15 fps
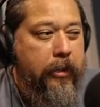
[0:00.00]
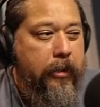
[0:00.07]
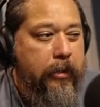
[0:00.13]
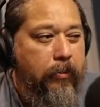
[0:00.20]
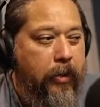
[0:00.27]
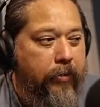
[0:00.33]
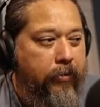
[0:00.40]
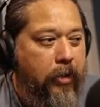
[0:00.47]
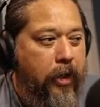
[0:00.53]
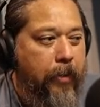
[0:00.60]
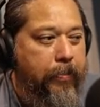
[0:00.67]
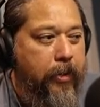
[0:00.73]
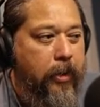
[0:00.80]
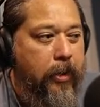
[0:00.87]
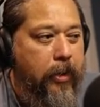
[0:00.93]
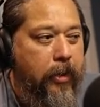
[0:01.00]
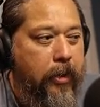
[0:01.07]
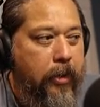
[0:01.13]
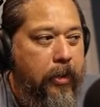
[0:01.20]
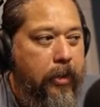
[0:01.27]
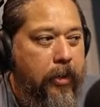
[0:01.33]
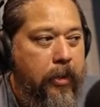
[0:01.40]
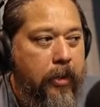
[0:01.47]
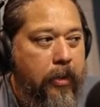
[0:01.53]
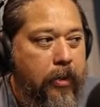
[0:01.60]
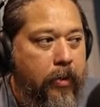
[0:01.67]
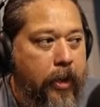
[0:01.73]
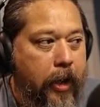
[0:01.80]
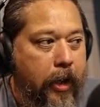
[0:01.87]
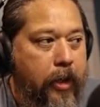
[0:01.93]
whatever, up,
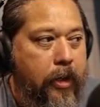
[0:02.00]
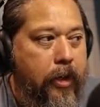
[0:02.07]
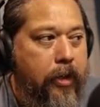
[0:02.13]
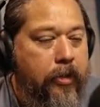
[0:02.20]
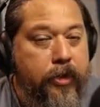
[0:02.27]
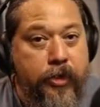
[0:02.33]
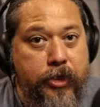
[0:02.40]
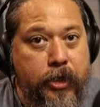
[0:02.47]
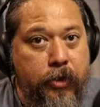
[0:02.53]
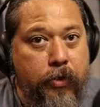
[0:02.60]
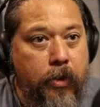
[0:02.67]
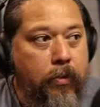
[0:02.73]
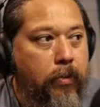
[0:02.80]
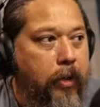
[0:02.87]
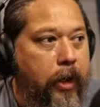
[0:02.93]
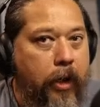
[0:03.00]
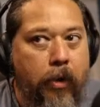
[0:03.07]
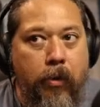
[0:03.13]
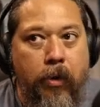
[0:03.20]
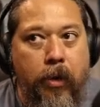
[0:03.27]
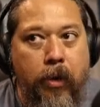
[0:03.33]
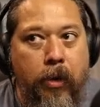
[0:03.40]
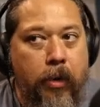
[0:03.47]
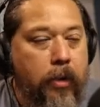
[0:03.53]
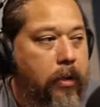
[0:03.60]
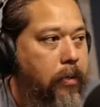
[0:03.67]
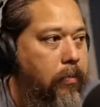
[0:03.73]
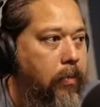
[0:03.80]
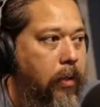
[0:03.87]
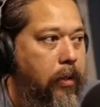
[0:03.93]
okay, to 0. Now,
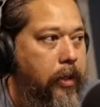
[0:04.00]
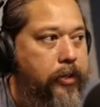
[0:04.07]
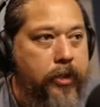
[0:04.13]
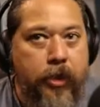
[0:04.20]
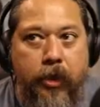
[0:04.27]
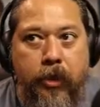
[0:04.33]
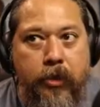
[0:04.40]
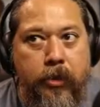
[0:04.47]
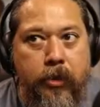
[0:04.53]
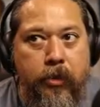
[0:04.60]
well, listen to this.